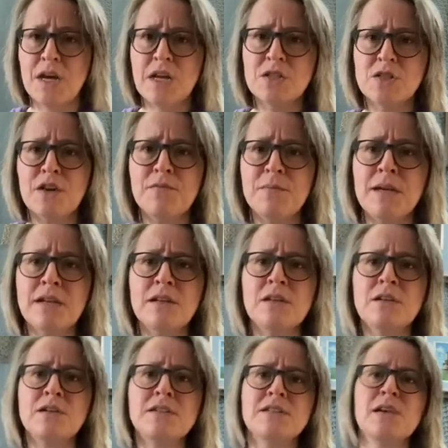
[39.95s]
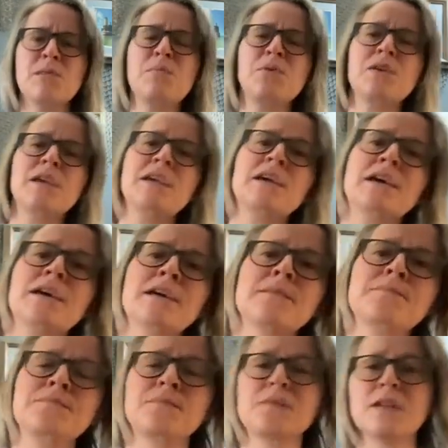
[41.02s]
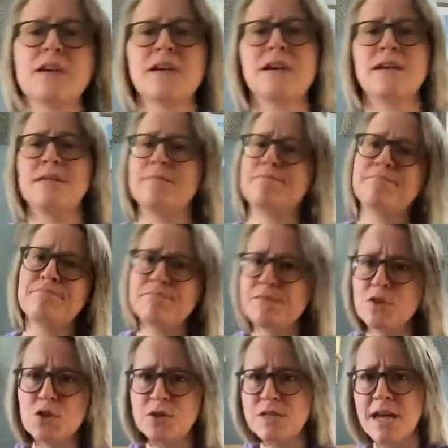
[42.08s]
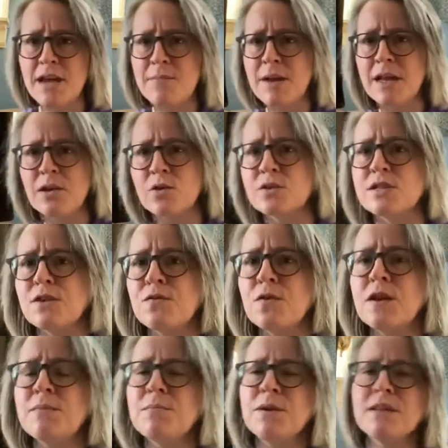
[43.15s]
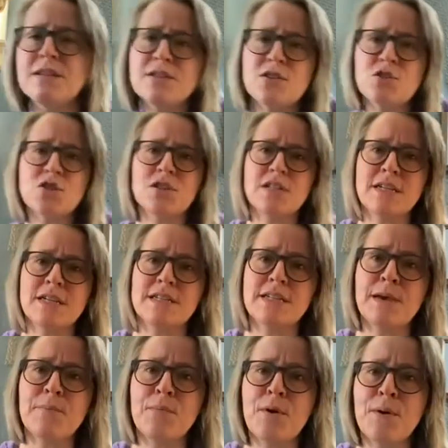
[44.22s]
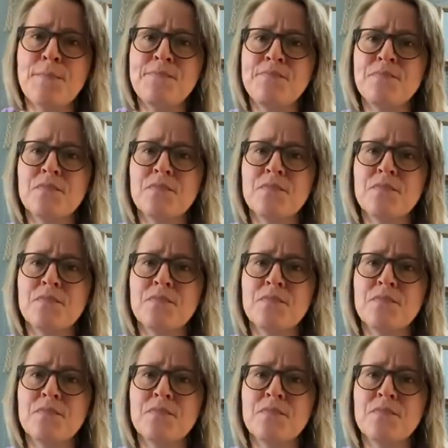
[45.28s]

So I've made a little sample here, and your day may look different, but this is just an example.